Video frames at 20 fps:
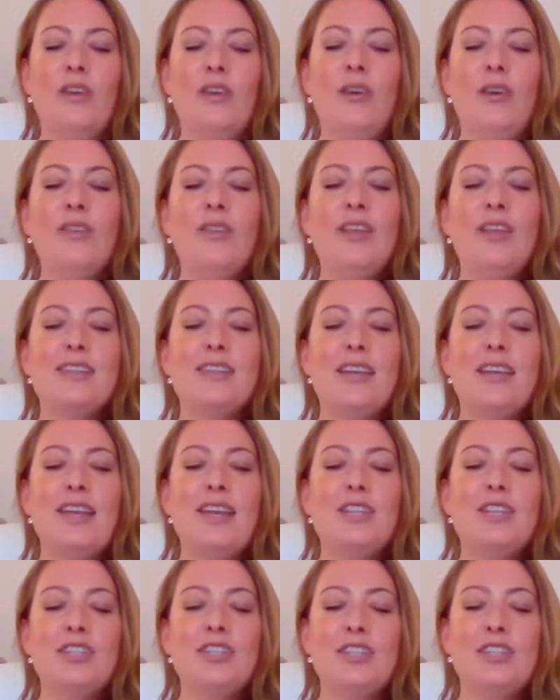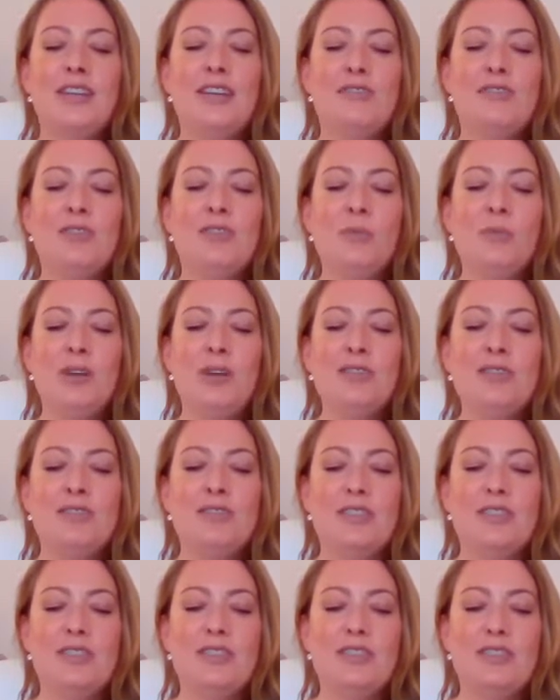knowing that each and every one
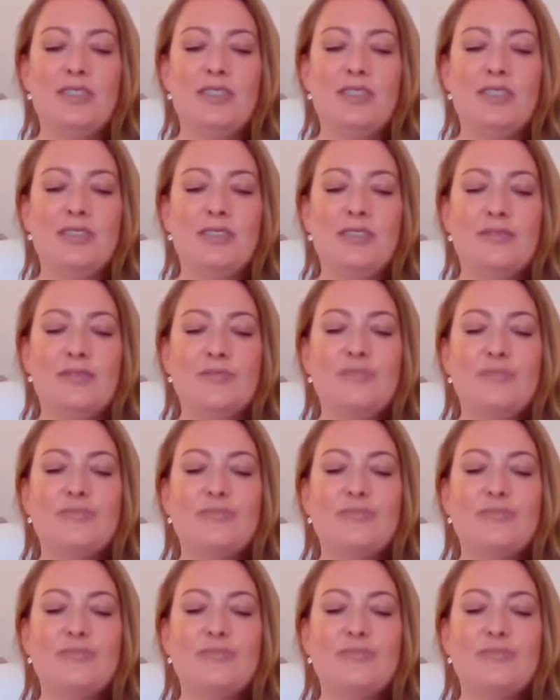of us,